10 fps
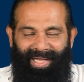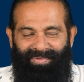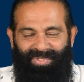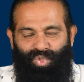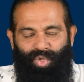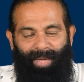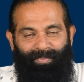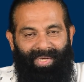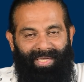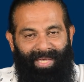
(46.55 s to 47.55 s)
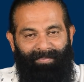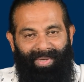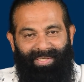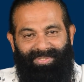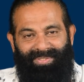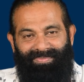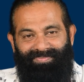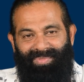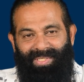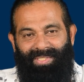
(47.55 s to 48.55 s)
I was so happy I came back.
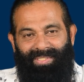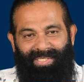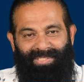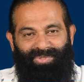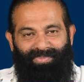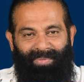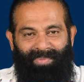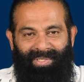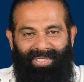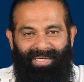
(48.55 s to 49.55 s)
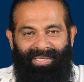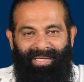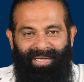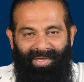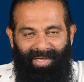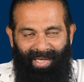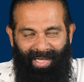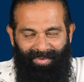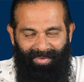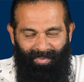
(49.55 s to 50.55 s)
Next to my monkey,
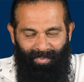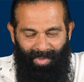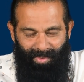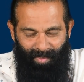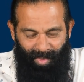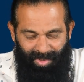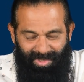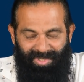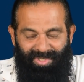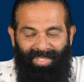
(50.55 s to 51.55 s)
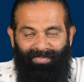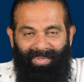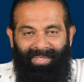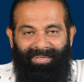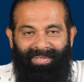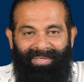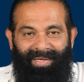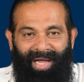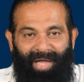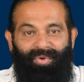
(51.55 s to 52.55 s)
I was almost sleeping.
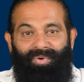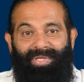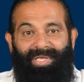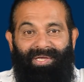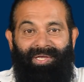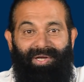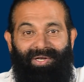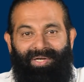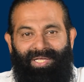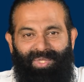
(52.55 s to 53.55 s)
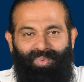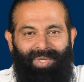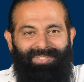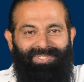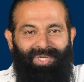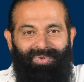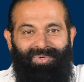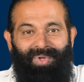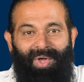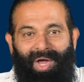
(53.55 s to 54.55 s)
I would hear another one sound.